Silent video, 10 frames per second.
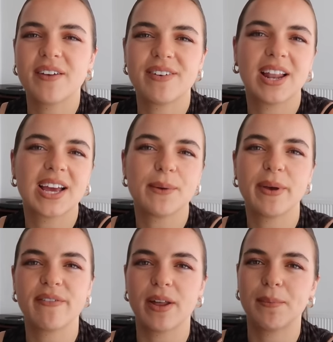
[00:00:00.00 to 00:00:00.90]
I feel like it'd
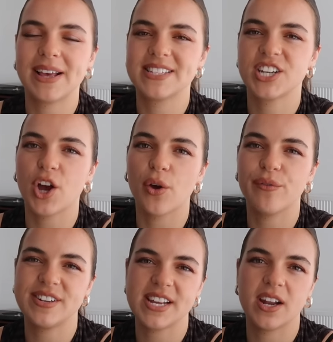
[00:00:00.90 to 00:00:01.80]
be a fun place to go
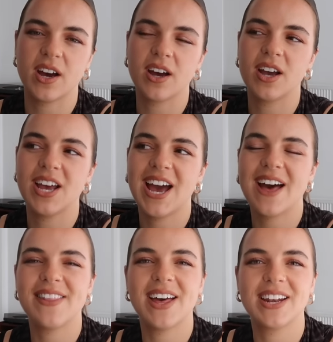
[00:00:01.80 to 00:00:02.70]
for dinner
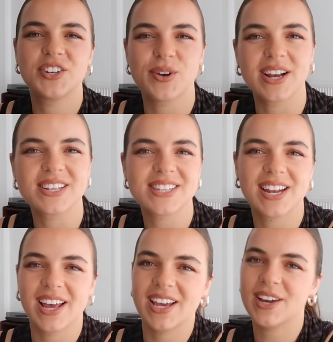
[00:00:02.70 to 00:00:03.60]
and then drinks
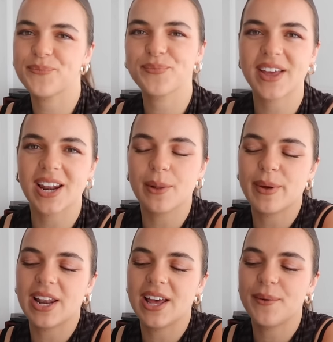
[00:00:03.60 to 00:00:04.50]
and like get a little
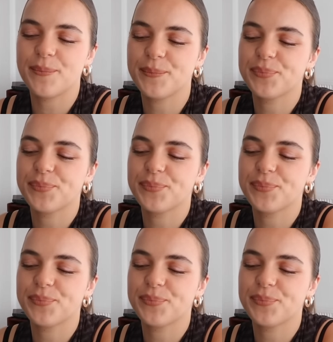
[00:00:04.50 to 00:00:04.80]
bit lit.